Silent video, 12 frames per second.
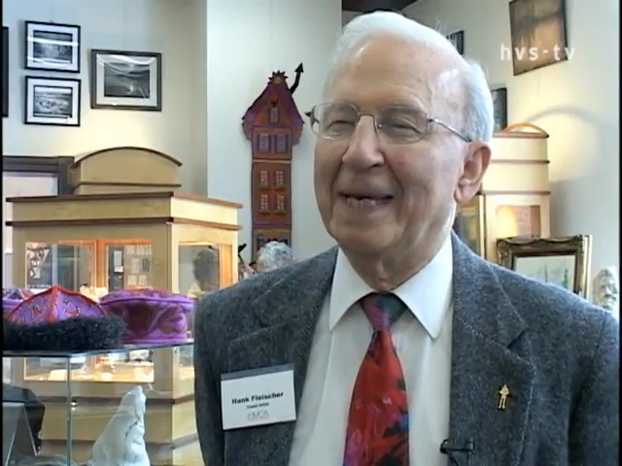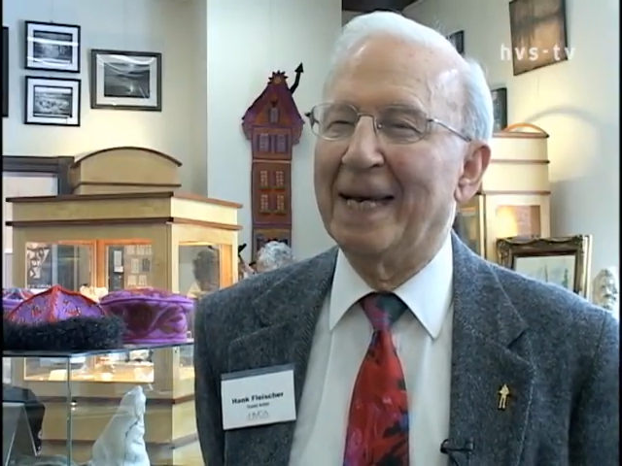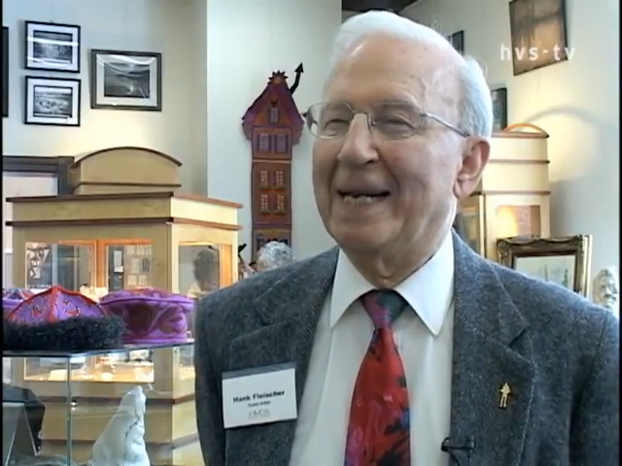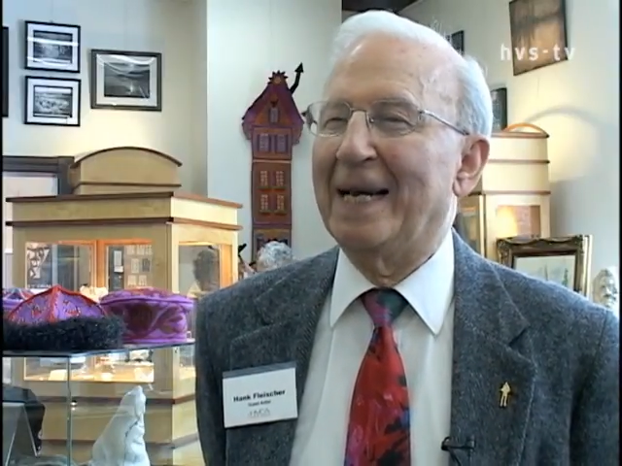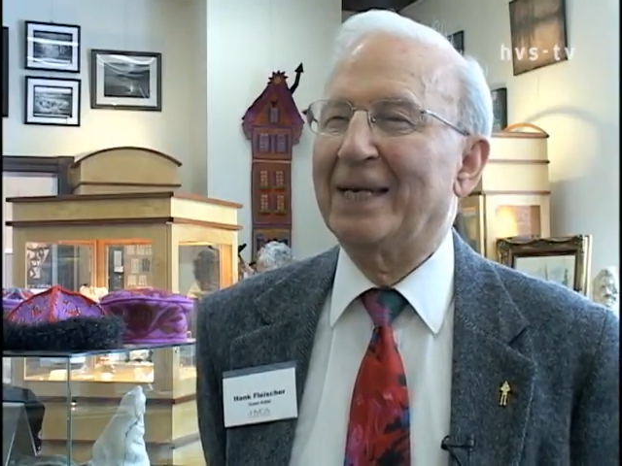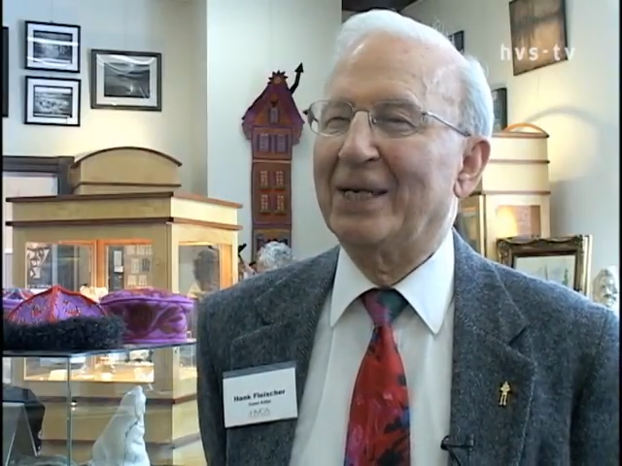
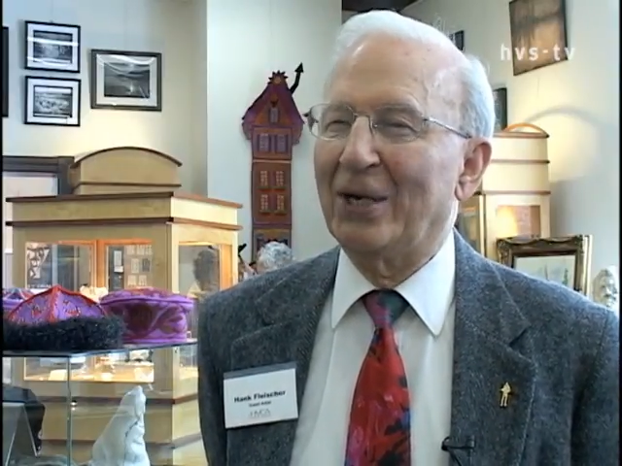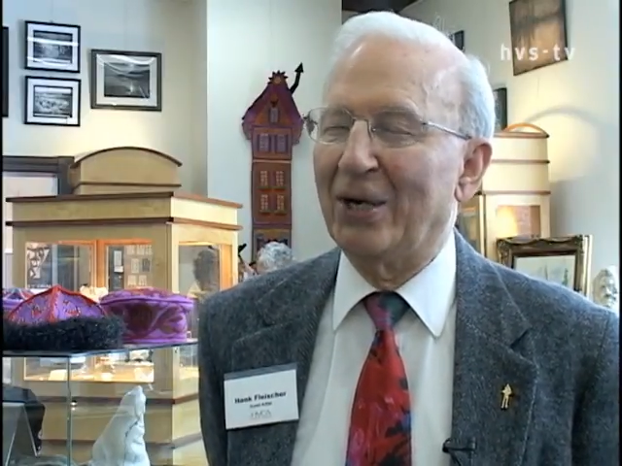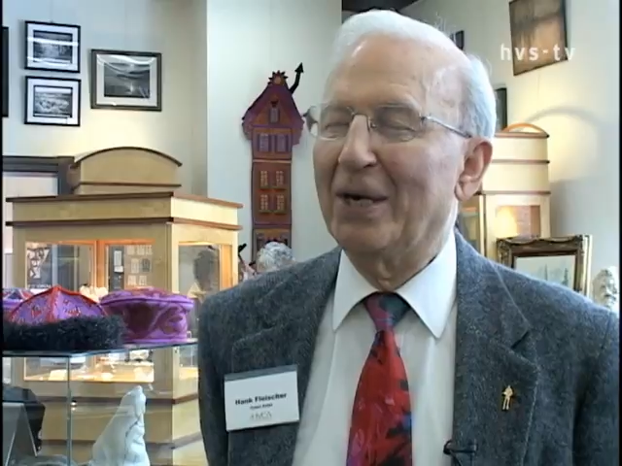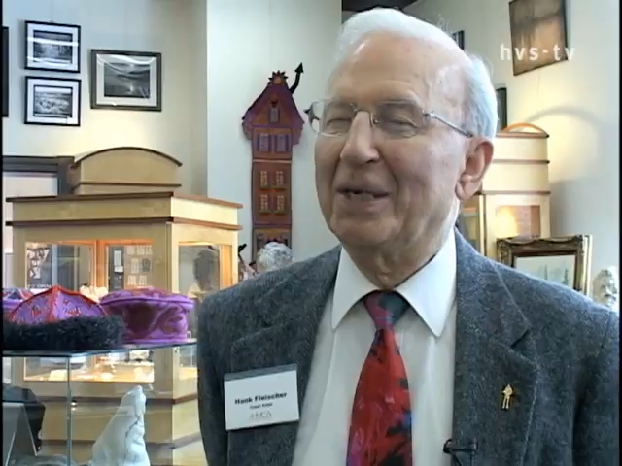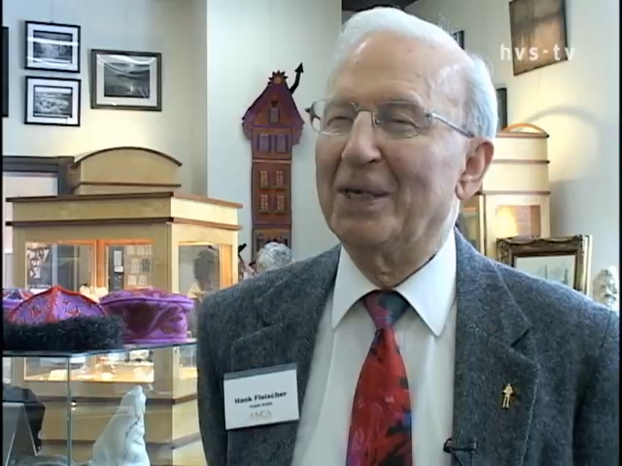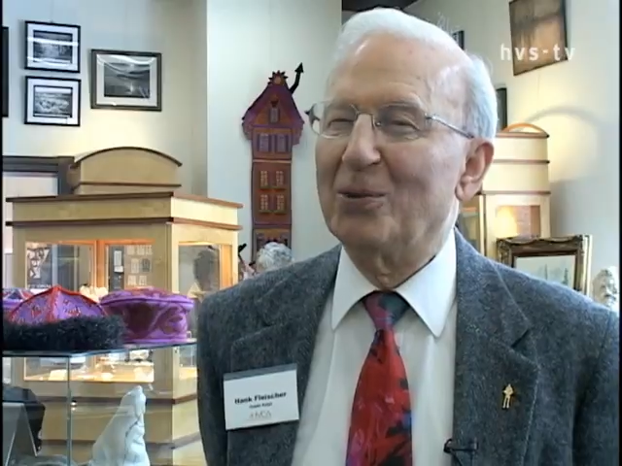and I can
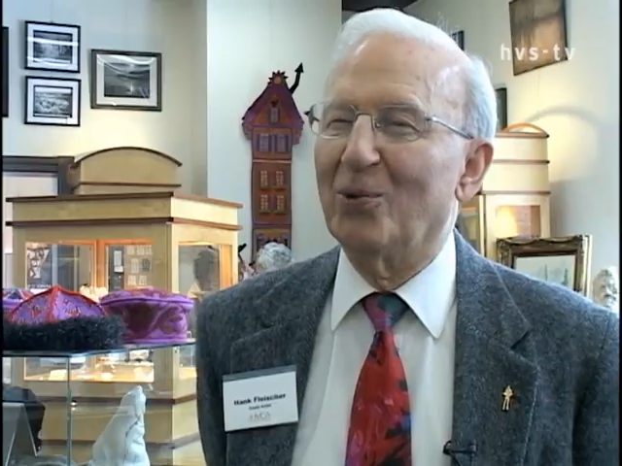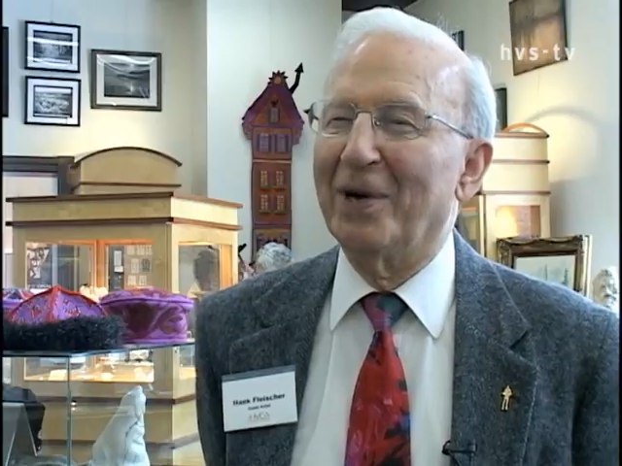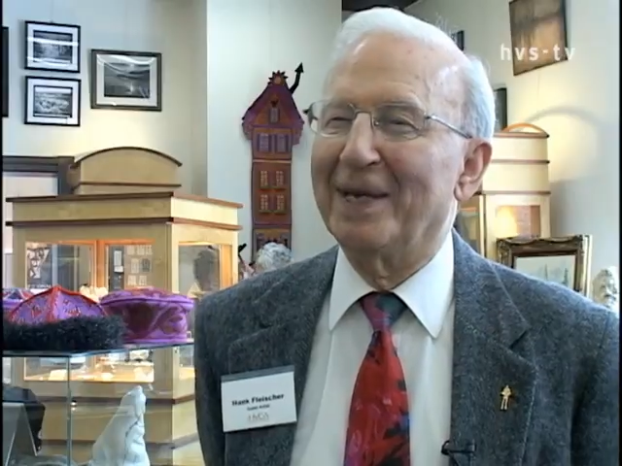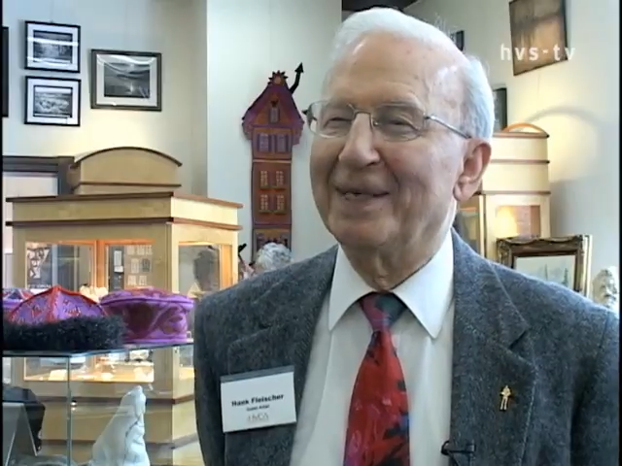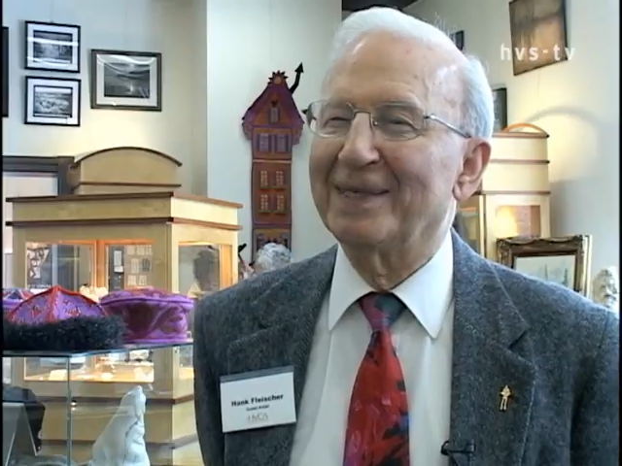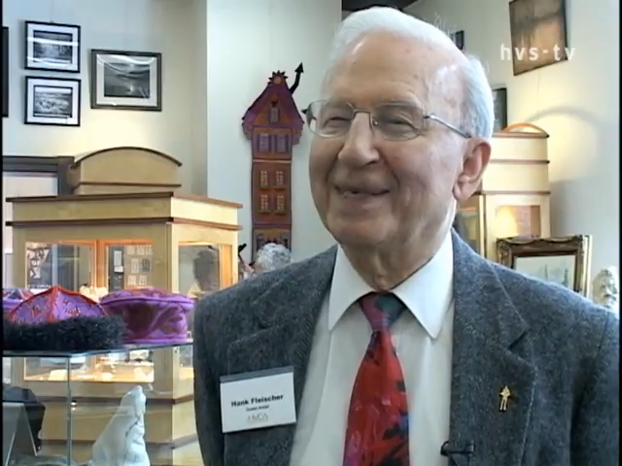hardly
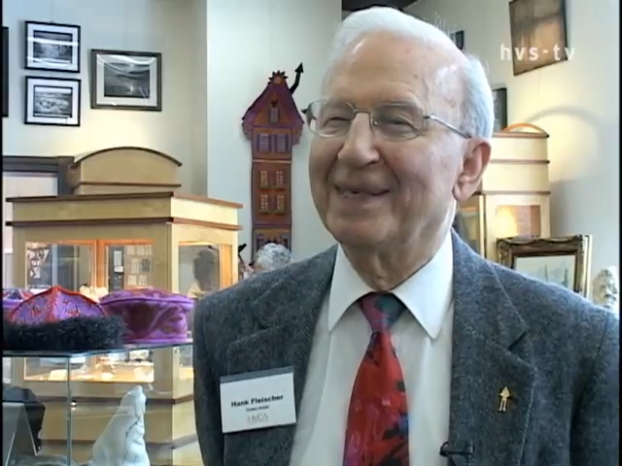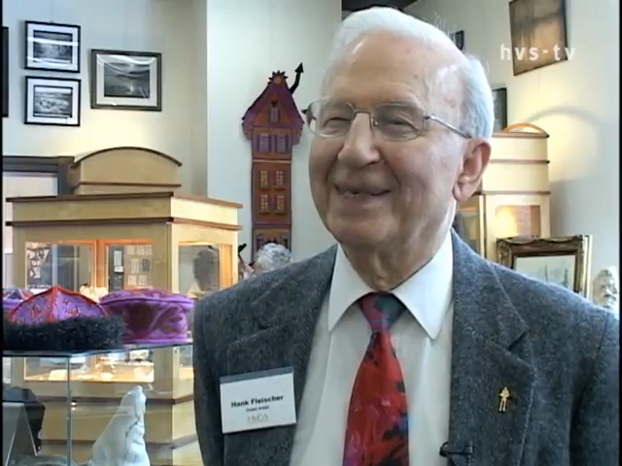wait.